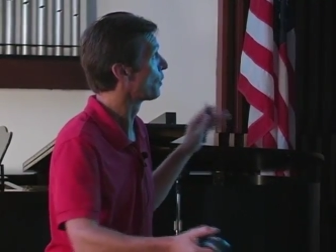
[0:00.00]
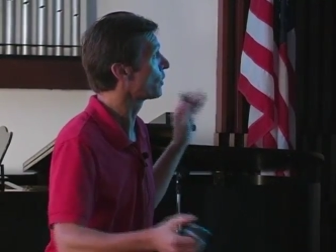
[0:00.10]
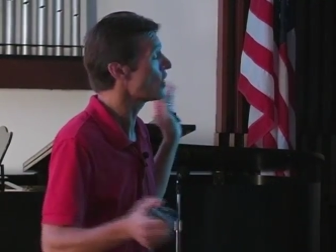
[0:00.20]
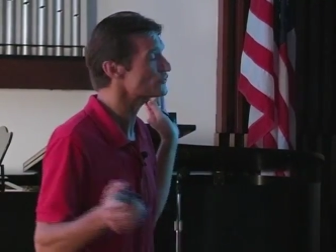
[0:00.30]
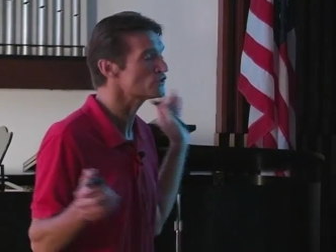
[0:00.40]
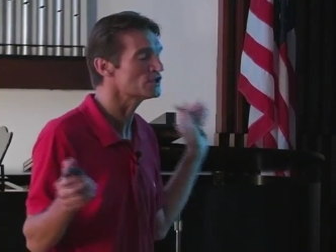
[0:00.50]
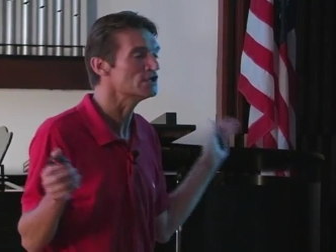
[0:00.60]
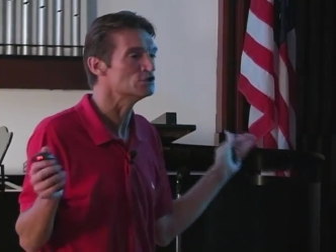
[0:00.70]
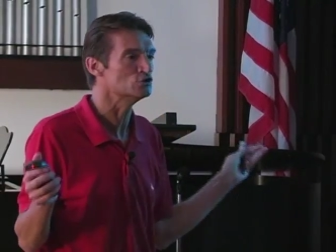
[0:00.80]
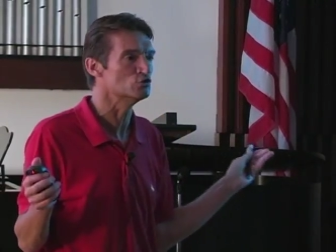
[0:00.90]
we're also
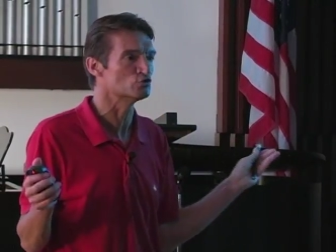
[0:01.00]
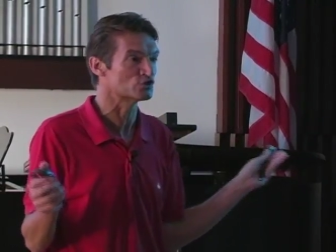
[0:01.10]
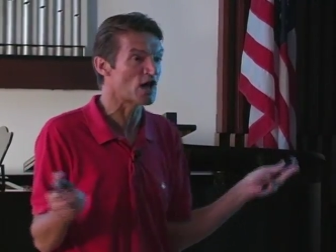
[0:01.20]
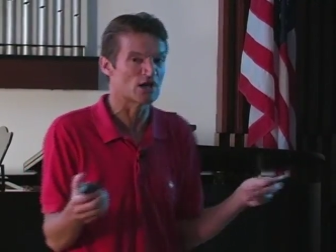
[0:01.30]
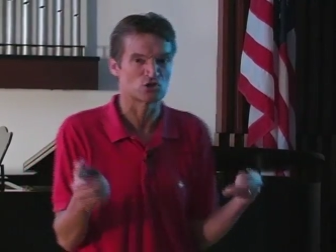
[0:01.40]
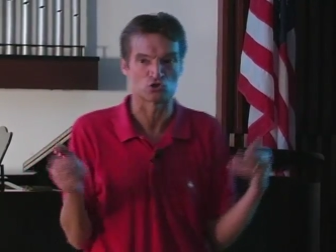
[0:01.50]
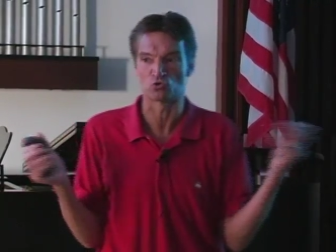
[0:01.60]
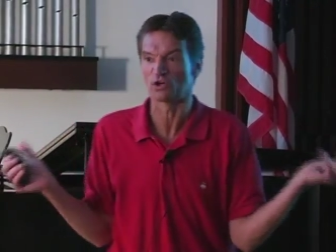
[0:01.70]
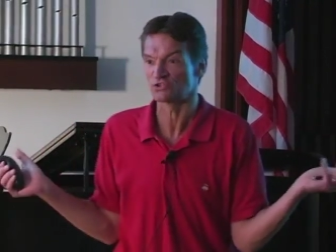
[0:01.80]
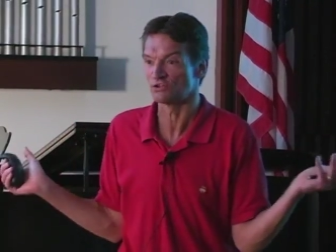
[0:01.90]
going to use not just
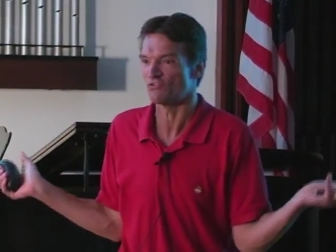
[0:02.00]
drugs and